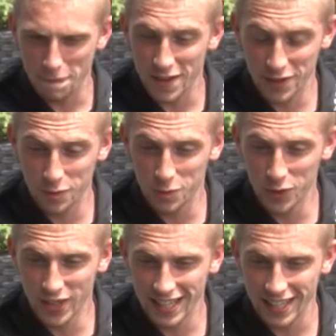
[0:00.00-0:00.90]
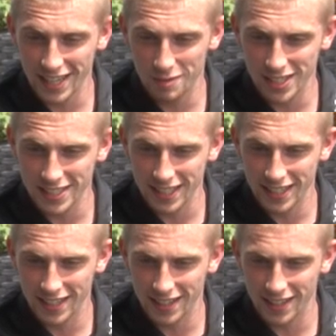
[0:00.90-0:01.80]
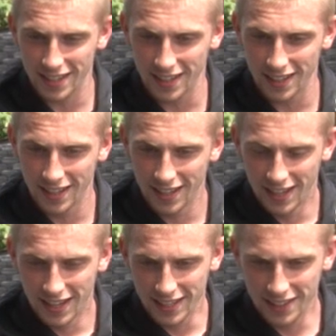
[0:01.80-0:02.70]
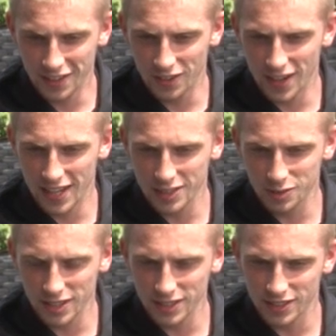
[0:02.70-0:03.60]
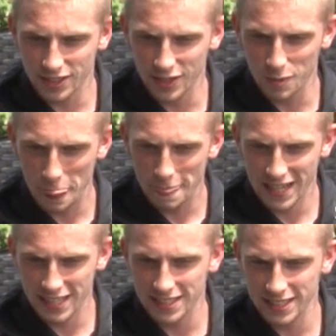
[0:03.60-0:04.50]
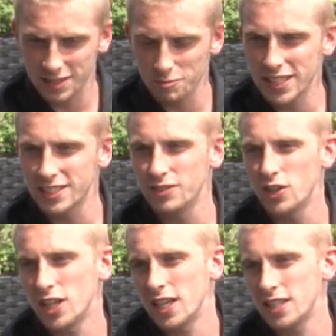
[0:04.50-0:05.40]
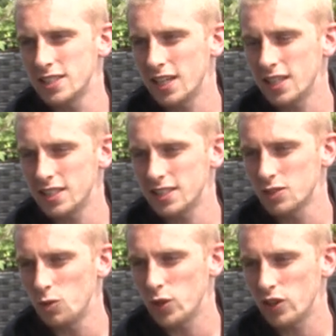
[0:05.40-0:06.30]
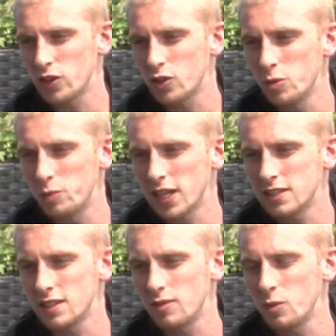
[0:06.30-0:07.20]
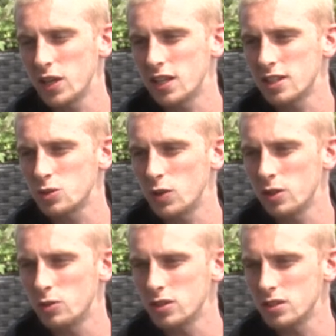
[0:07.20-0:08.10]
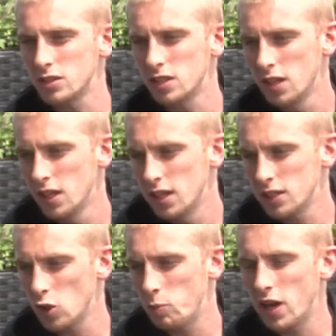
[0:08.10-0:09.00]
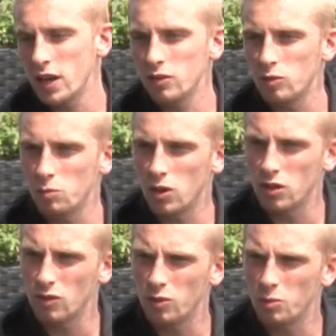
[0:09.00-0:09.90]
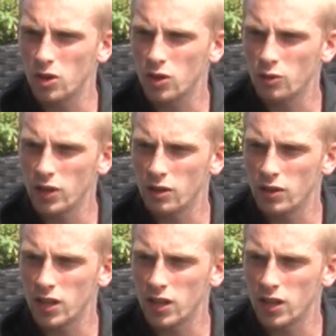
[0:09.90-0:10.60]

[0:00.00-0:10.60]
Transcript: I think we won that game actually, and uh, I did all right as well. So it is it's a massive learning, like you say. It's not what you're going to come up against every week in the 21s, and it's all part of your football football career